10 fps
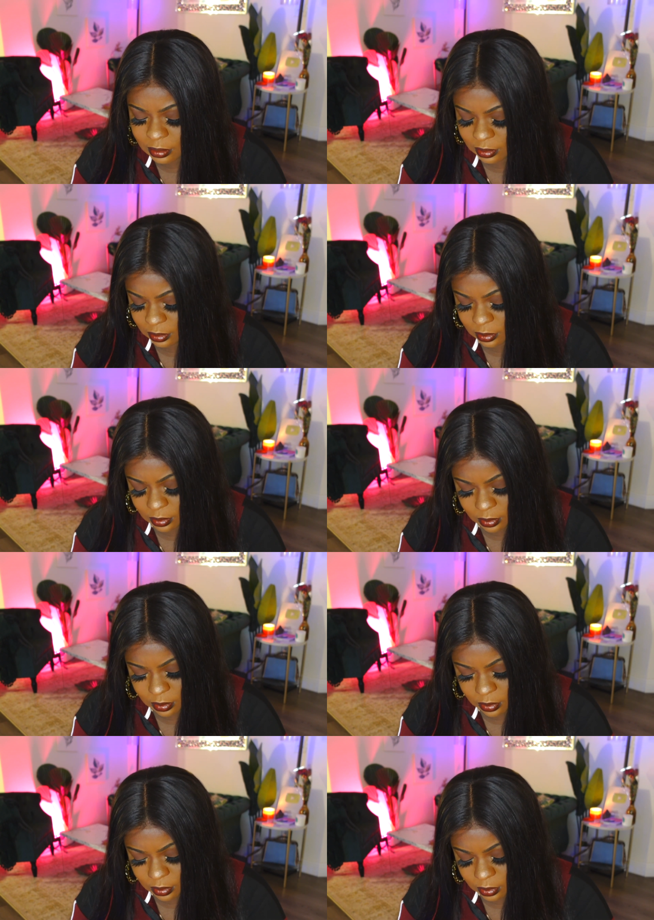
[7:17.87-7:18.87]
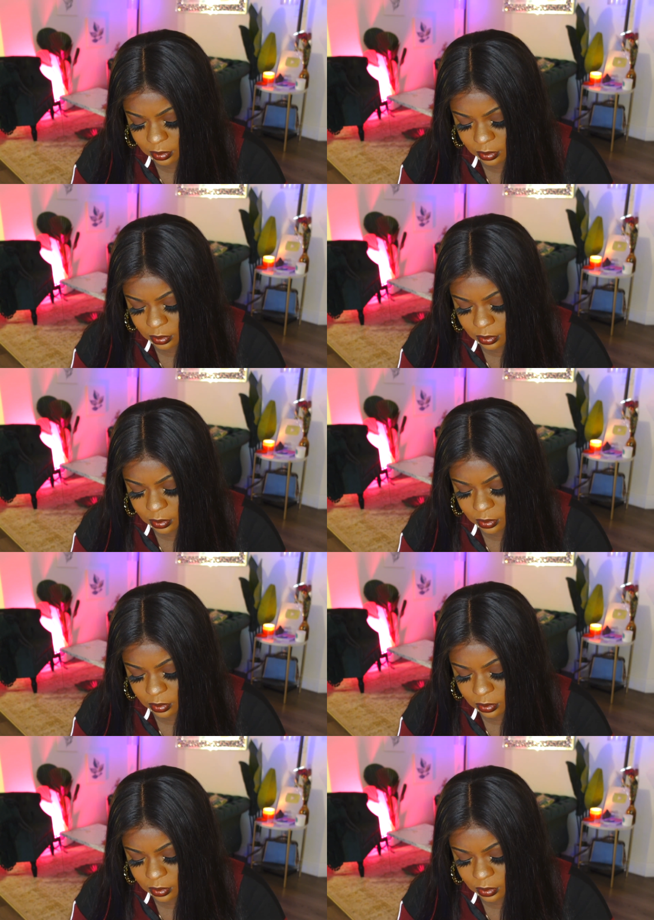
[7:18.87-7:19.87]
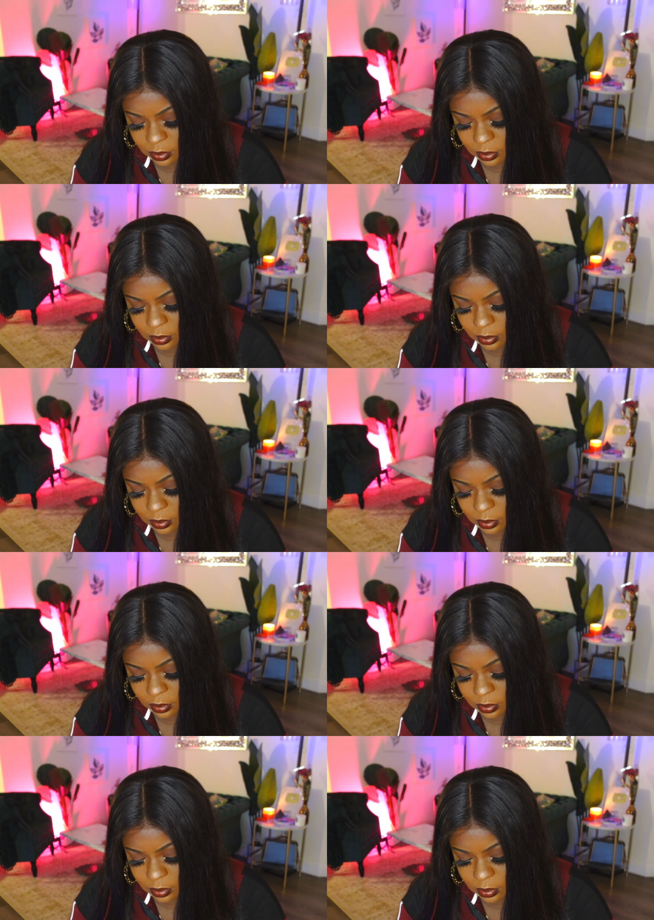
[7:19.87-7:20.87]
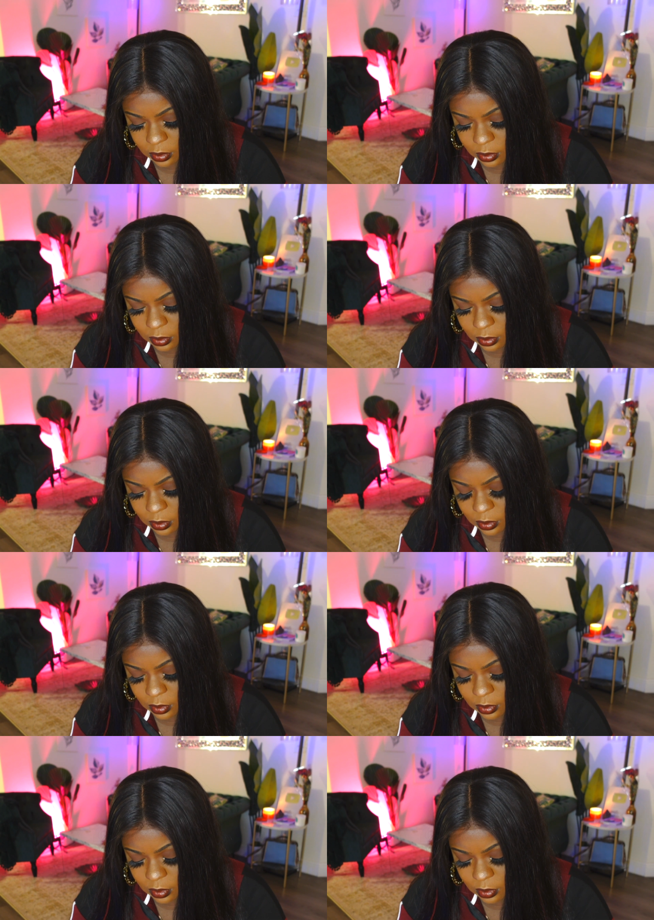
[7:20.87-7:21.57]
Nothing is said.